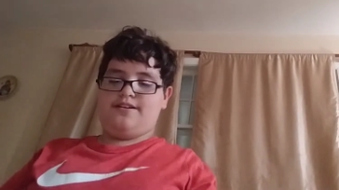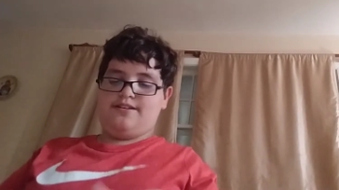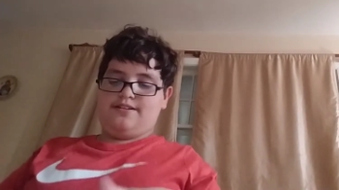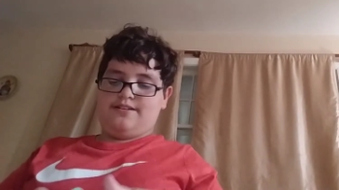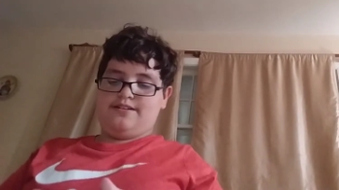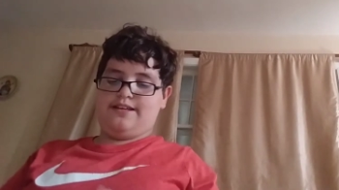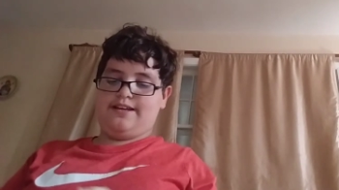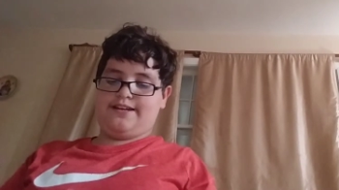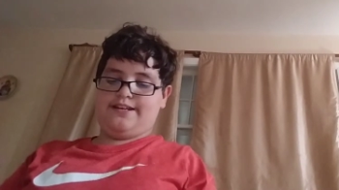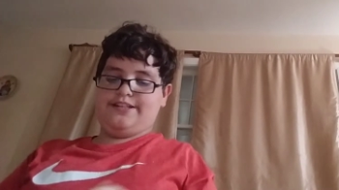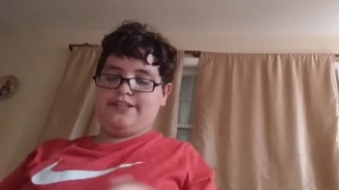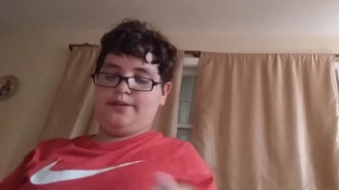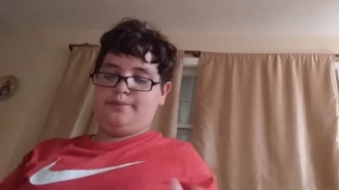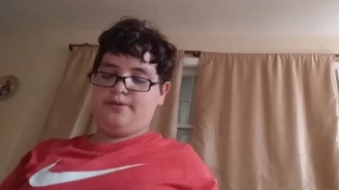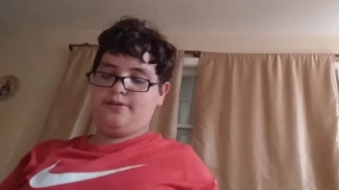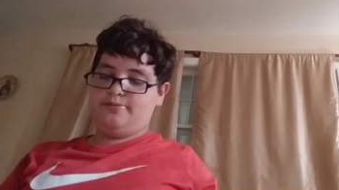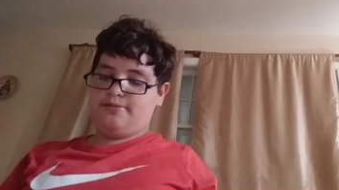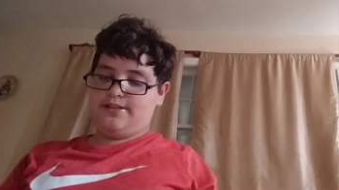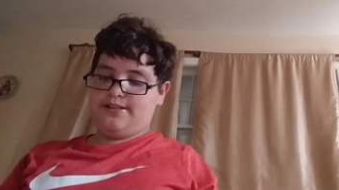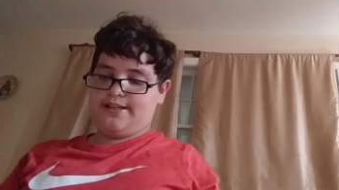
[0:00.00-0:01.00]
Like it's supposed
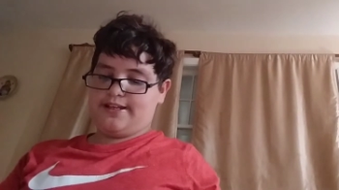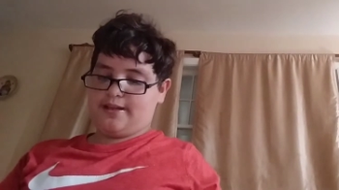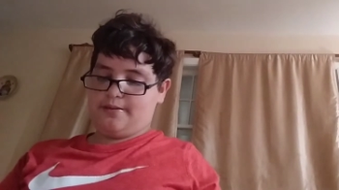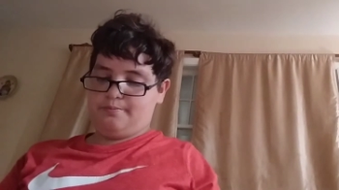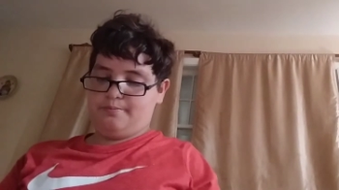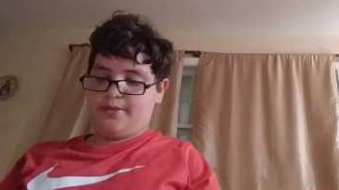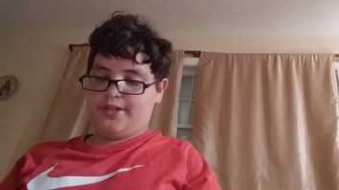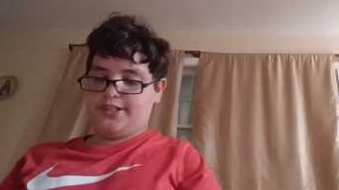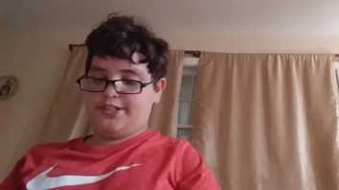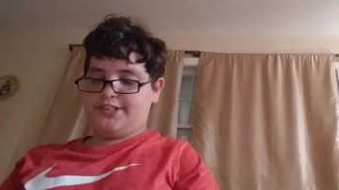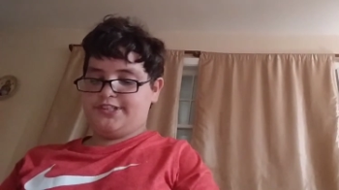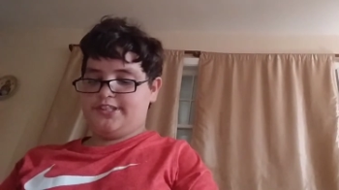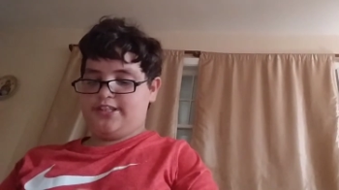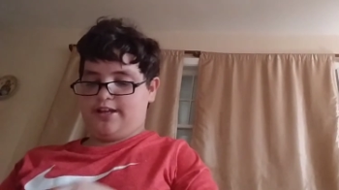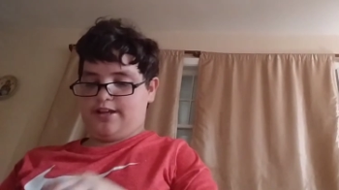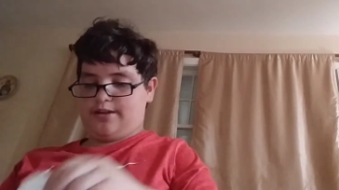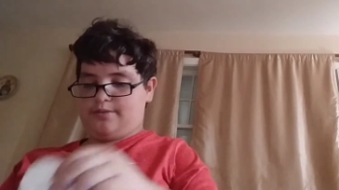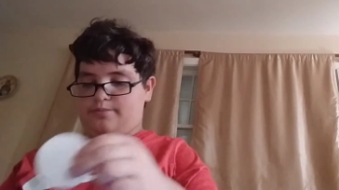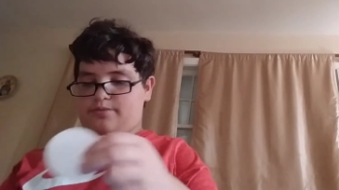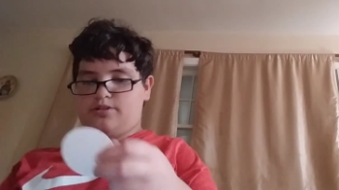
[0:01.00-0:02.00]
to be like a mint
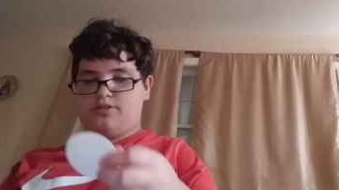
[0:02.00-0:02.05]
slime.